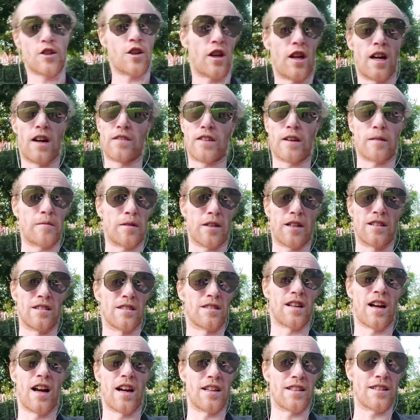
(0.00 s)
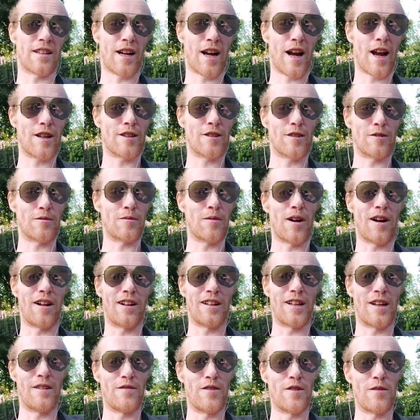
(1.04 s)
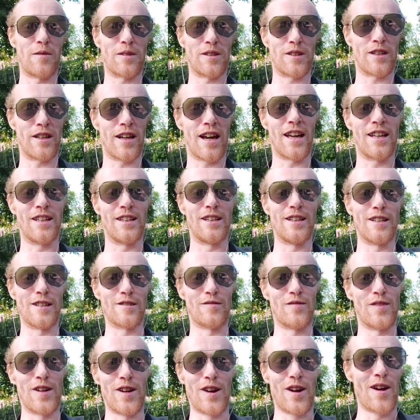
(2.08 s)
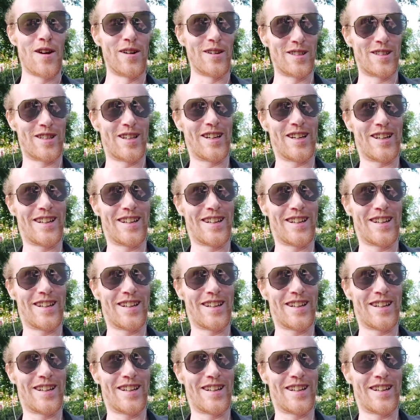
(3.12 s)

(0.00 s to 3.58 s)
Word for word: Should I have kept it concise, I guess, as well. I never know when to end these videos.